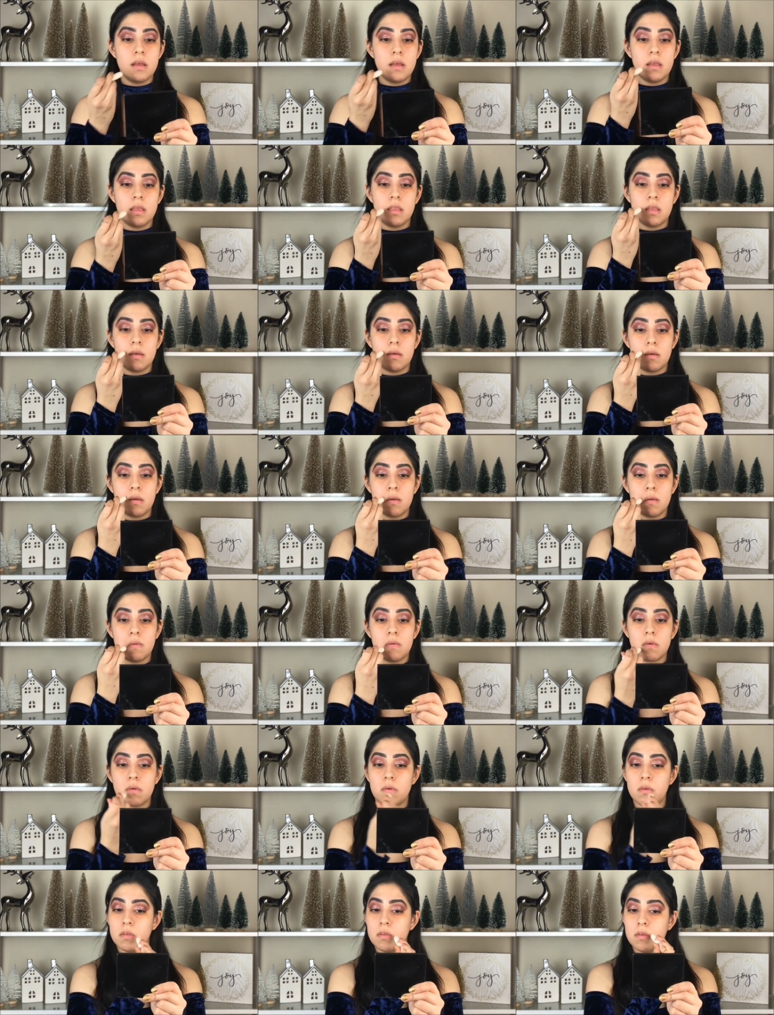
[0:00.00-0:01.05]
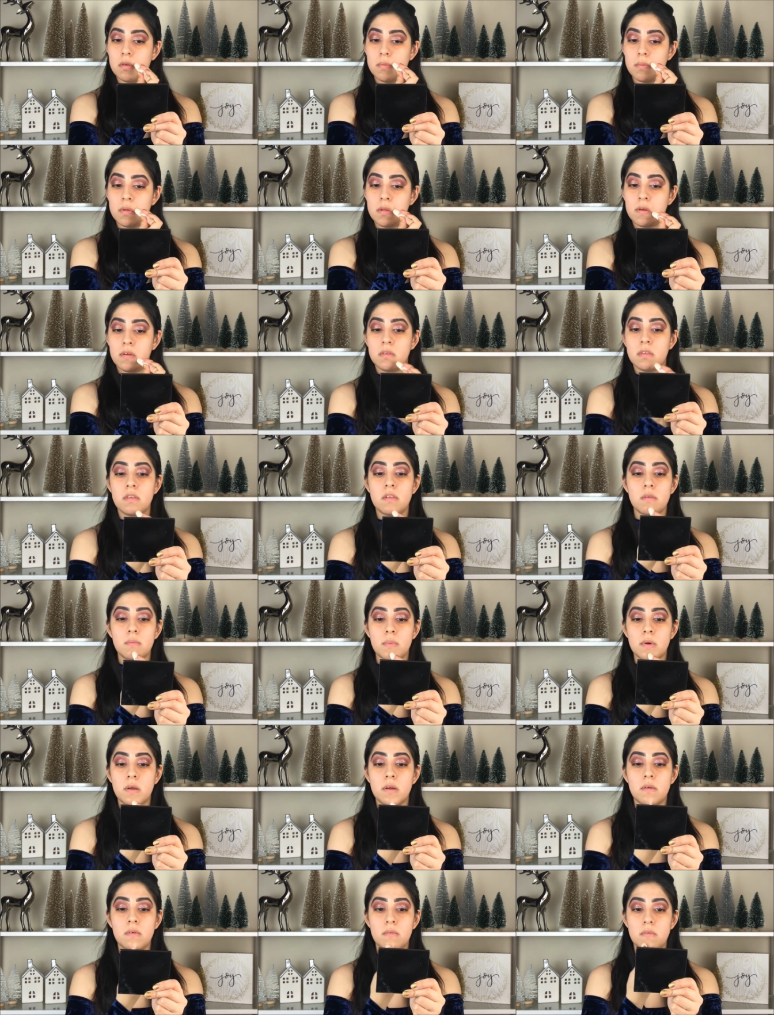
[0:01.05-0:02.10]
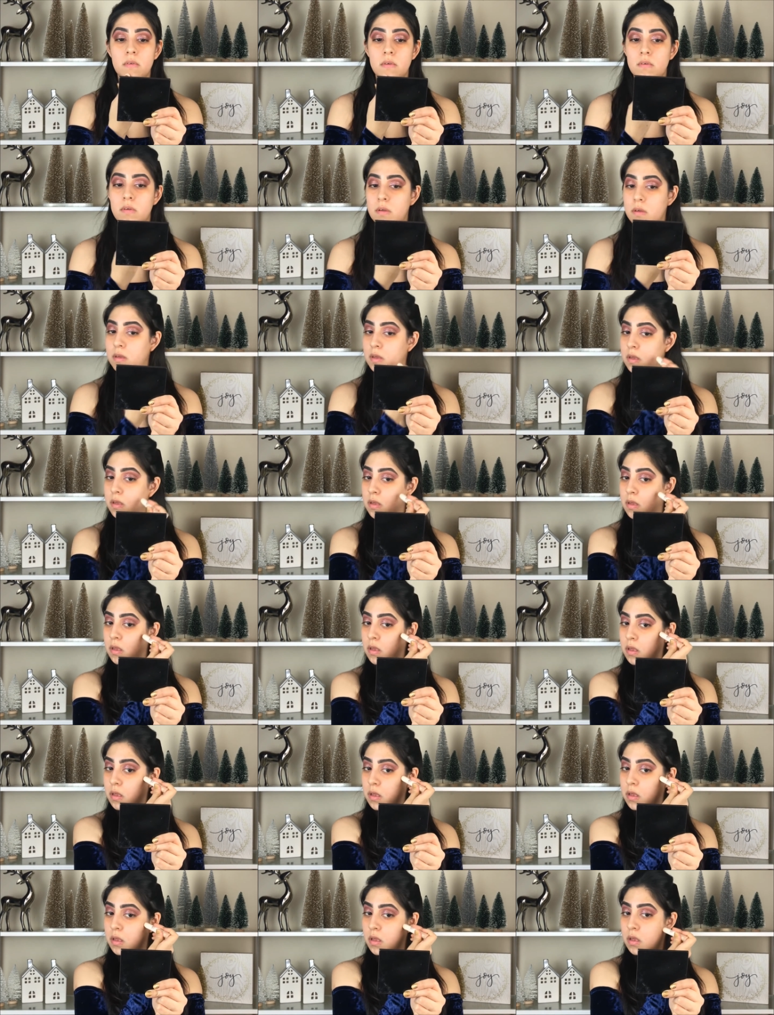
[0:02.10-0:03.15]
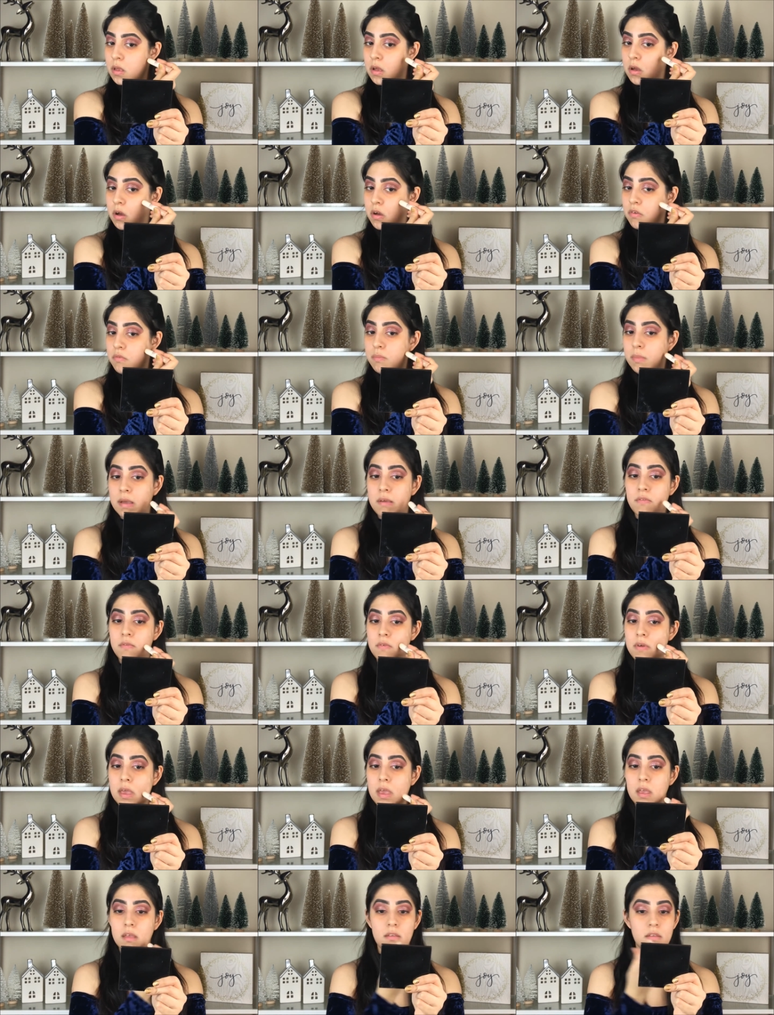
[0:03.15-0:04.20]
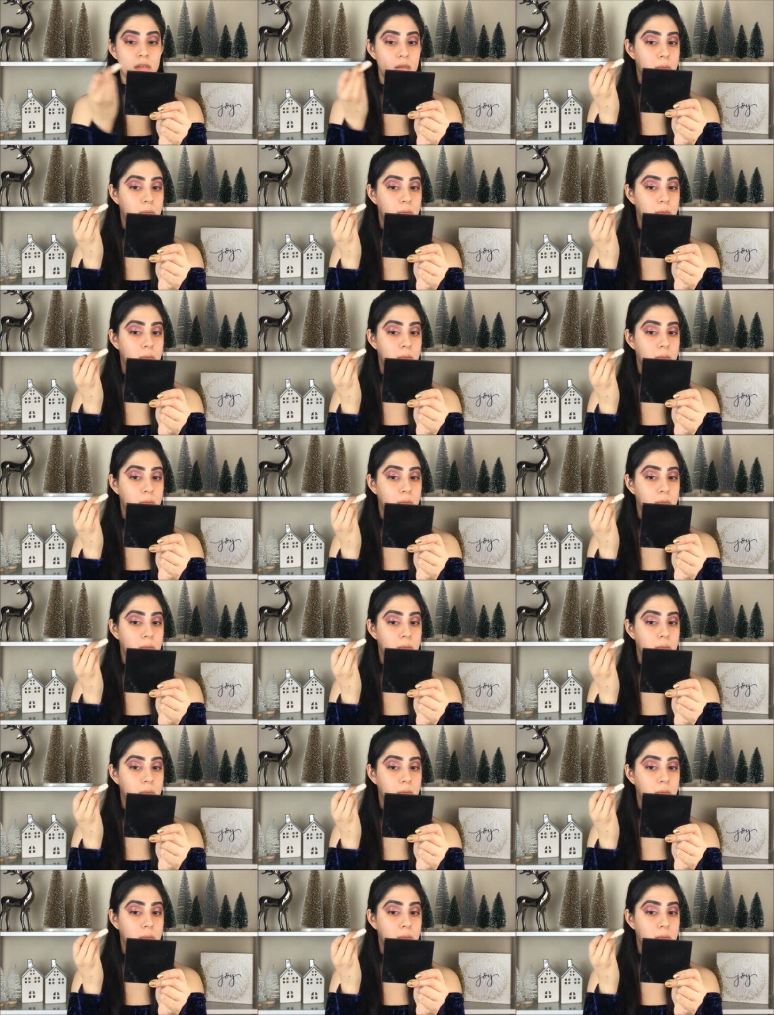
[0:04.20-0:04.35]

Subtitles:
And I'm going to apply on this part of my face,